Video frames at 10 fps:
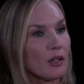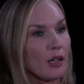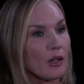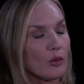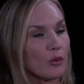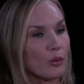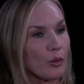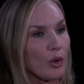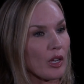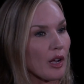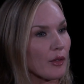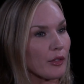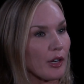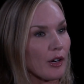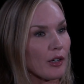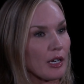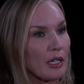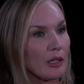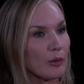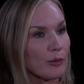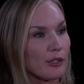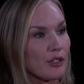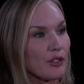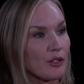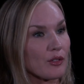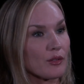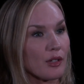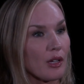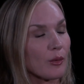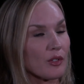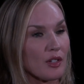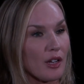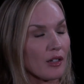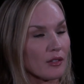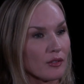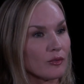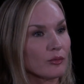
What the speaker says: And when we got there, he was dead.